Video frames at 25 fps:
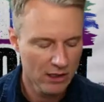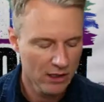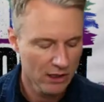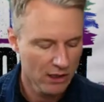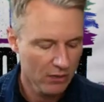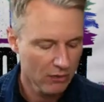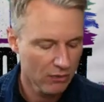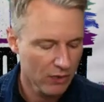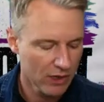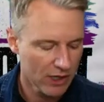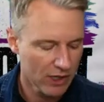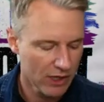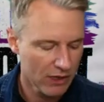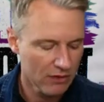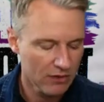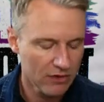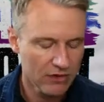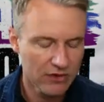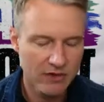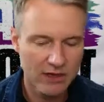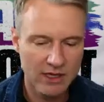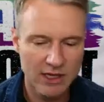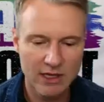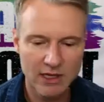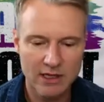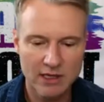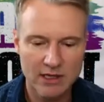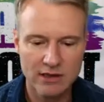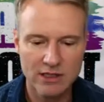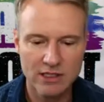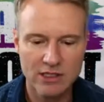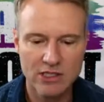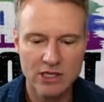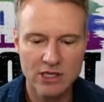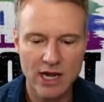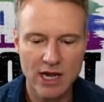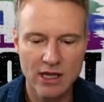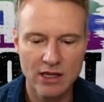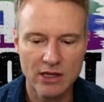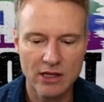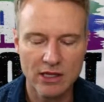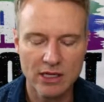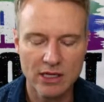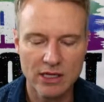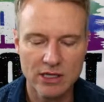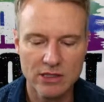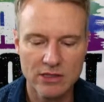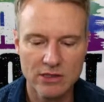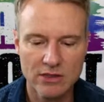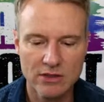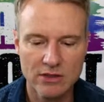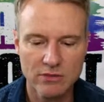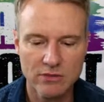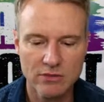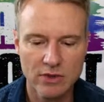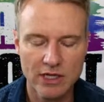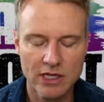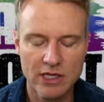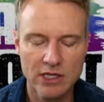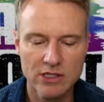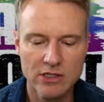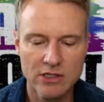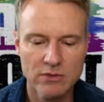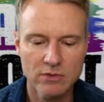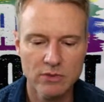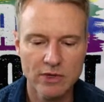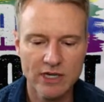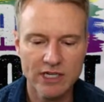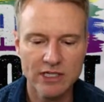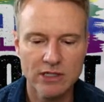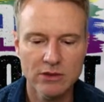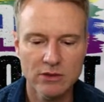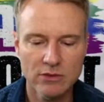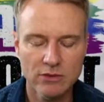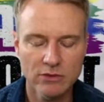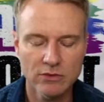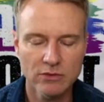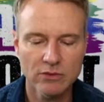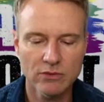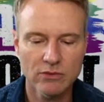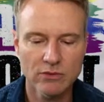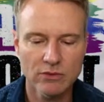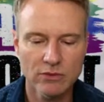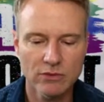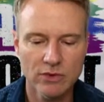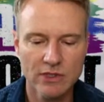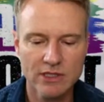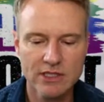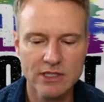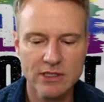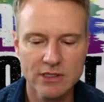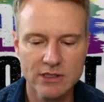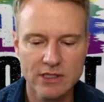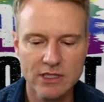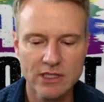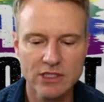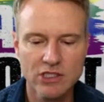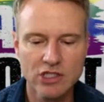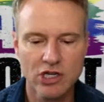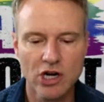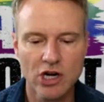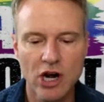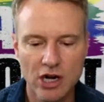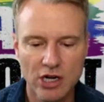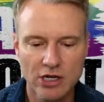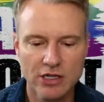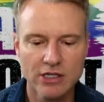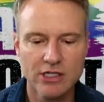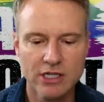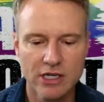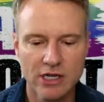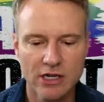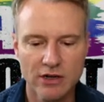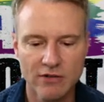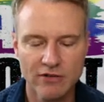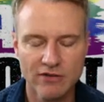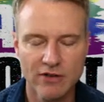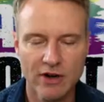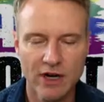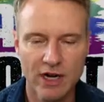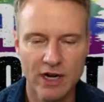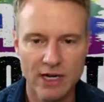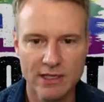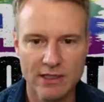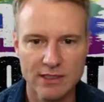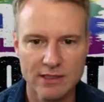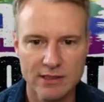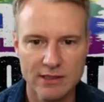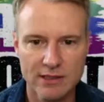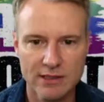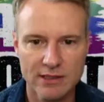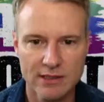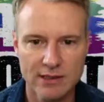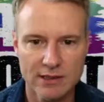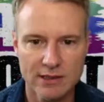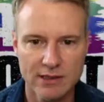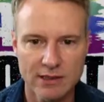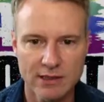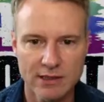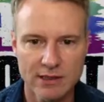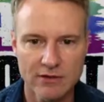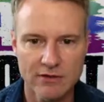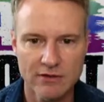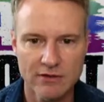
What do you think the challenge? What's the charge here for us in the